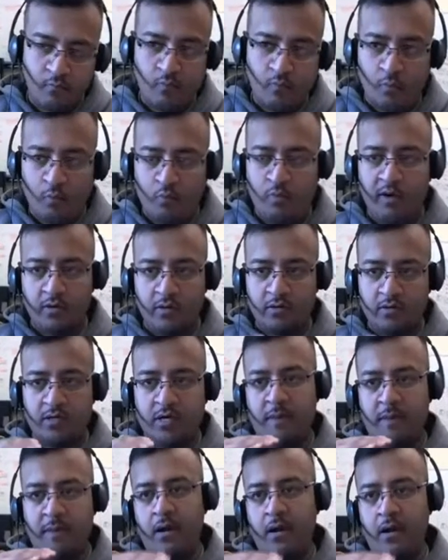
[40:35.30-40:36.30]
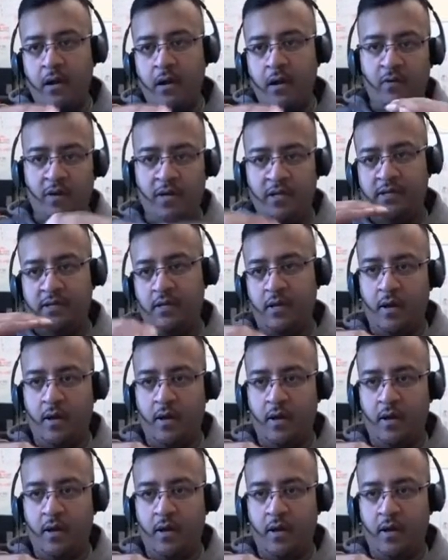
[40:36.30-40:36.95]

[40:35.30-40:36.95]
we're coming up with